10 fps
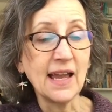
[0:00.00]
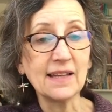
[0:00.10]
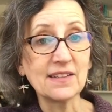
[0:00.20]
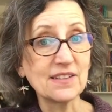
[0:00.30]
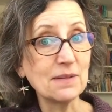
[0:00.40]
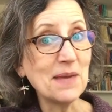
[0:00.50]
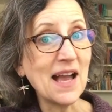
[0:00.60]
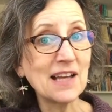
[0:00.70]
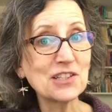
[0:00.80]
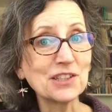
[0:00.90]
And some
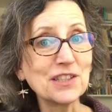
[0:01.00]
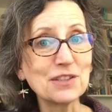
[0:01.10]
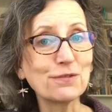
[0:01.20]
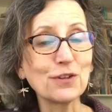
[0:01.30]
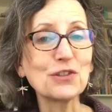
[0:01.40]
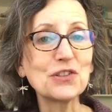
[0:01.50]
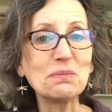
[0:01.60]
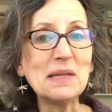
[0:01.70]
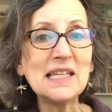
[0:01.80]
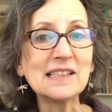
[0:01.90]
hatchlings' first
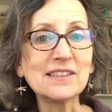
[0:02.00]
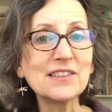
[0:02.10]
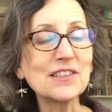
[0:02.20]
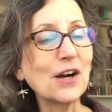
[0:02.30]
meals